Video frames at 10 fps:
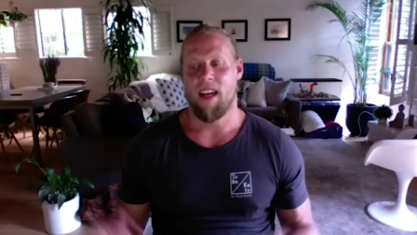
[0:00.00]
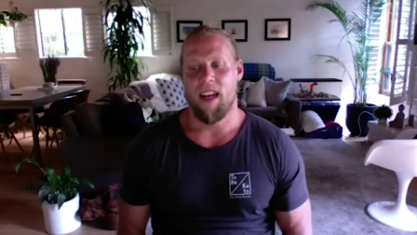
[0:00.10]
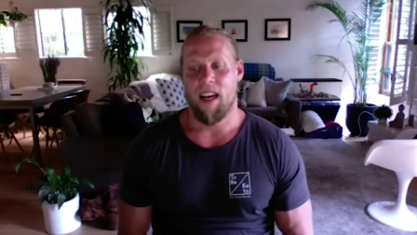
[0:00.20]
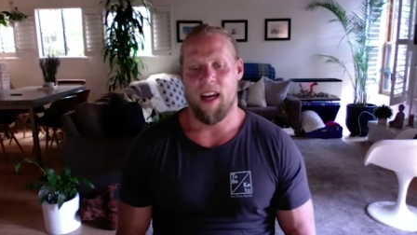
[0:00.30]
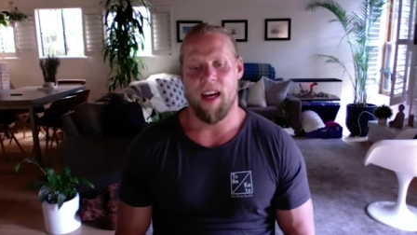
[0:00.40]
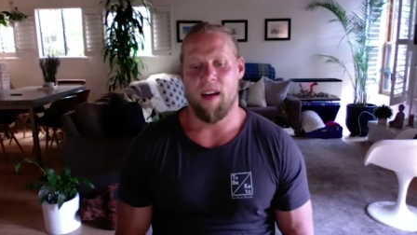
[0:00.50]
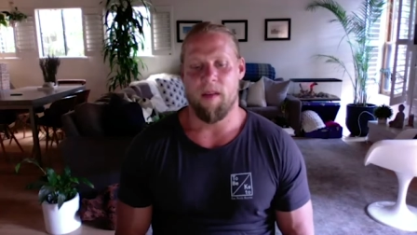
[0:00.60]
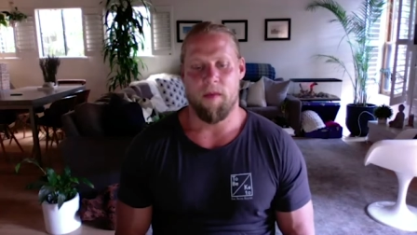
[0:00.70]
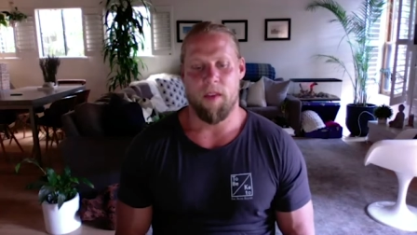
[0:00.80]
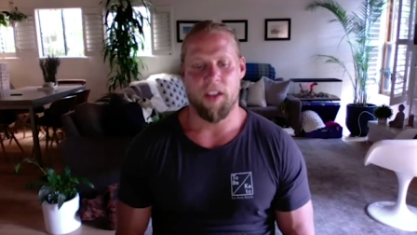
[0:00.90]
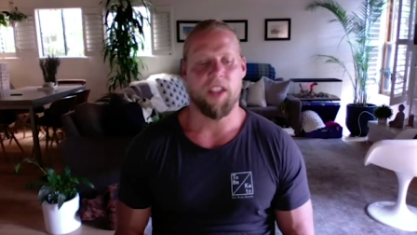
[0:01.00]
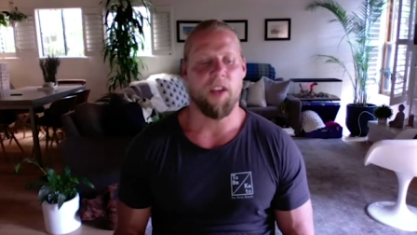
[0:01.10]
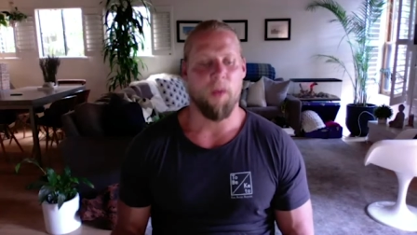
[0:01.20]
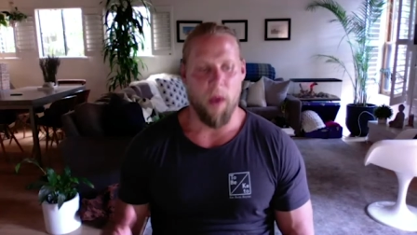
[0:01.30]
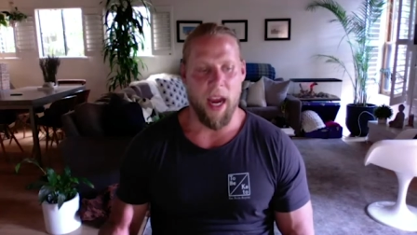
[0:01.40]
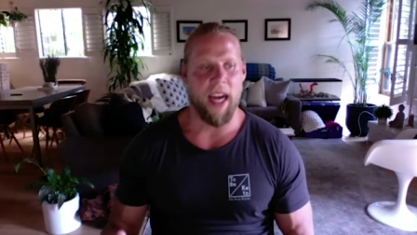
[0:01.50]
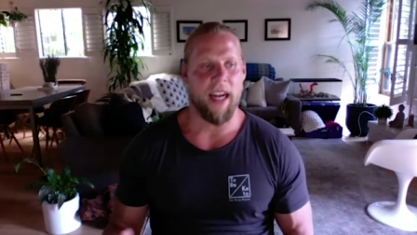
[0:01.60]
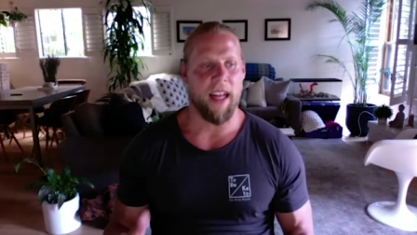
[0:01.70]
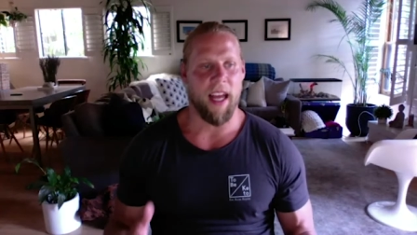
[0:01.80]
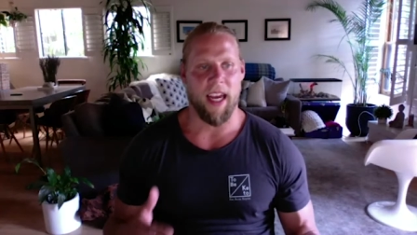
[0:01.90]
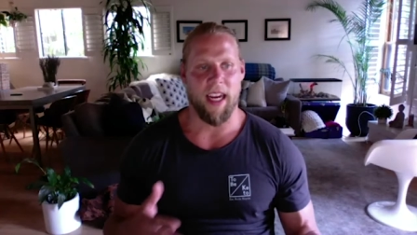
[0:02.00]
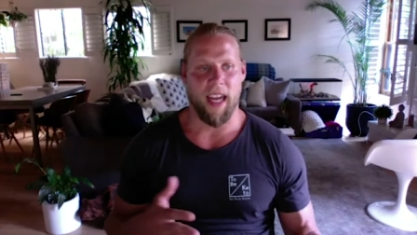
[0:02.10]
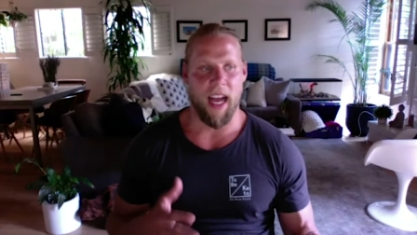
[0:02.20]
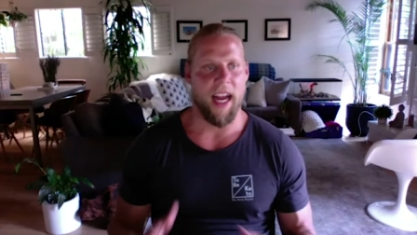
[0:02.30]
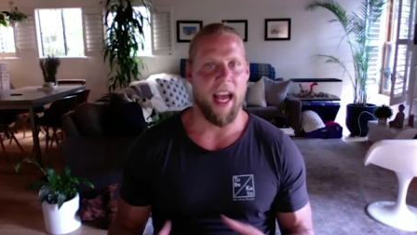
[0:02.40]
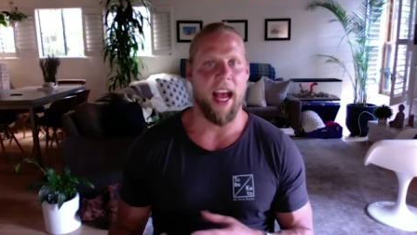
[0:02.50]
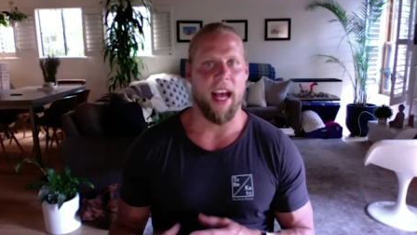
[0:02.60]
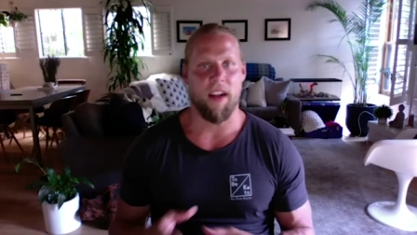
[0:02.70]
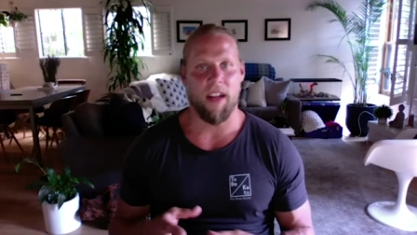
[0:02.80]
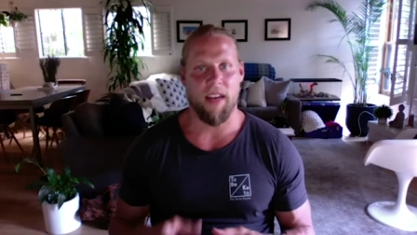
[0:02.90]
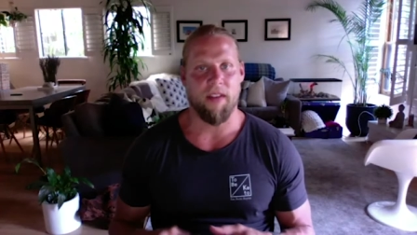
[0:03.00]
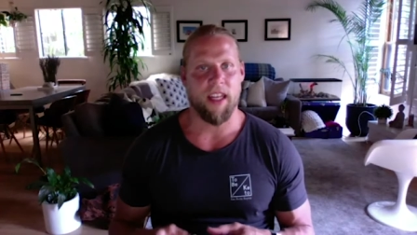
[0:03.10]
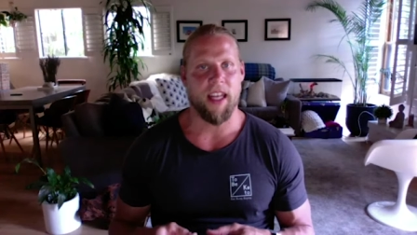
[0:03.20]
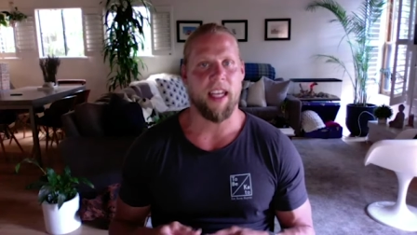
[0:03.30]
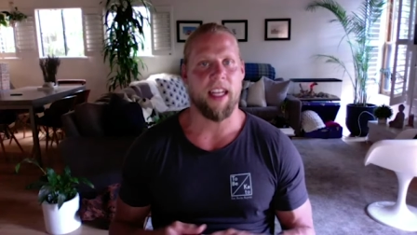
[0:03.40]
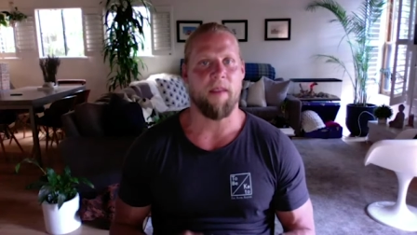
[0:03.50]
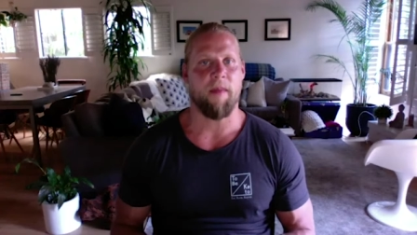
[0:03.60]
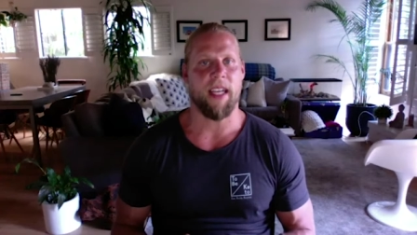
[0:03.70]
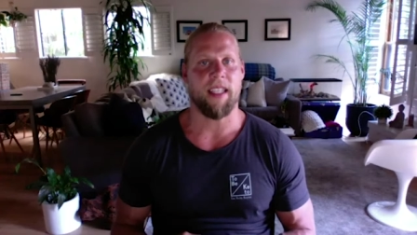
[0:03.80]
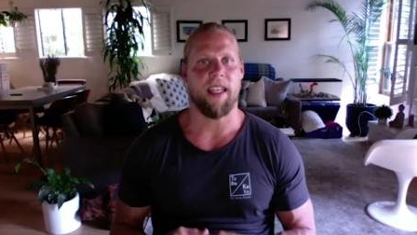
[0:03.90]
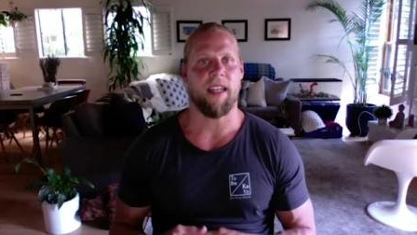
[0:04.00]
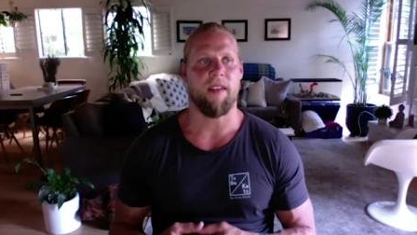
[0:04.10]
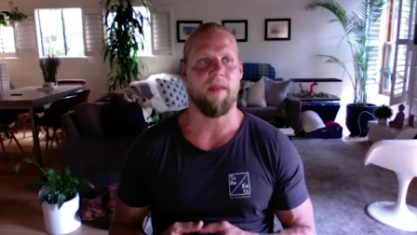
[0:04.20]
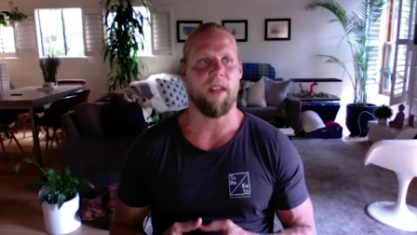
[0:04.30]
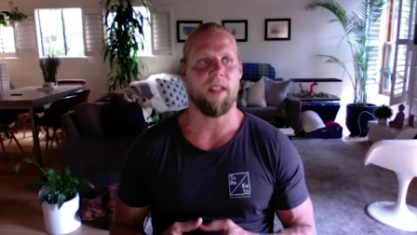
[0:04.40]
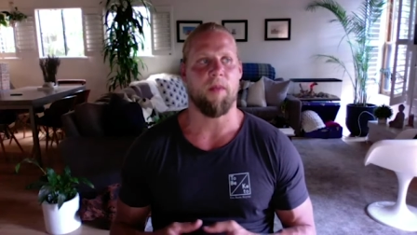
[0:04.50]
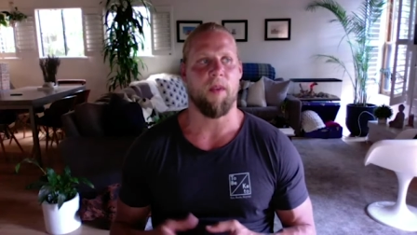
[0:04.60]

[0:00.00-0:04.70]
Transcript: um, there's just a way to like kind of handle everything that makes it much more